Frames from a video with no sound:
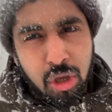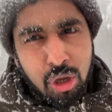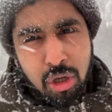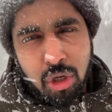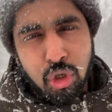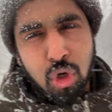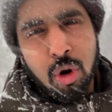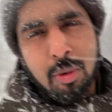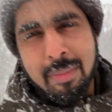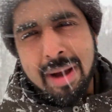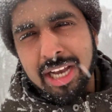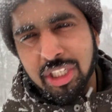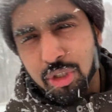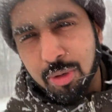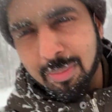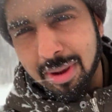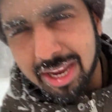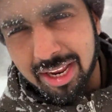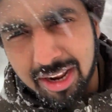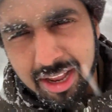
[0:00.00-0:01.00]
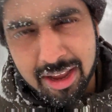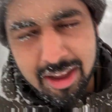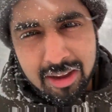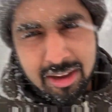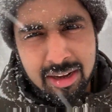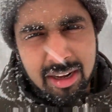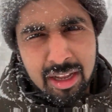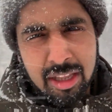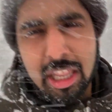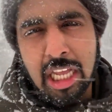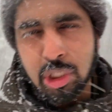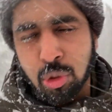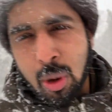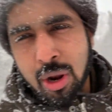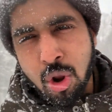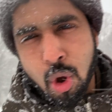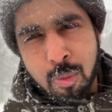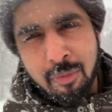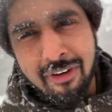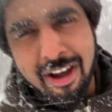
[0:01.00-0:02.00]
You don't masturbate. That's
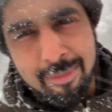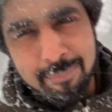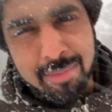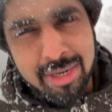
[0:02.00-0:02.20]
what Nofap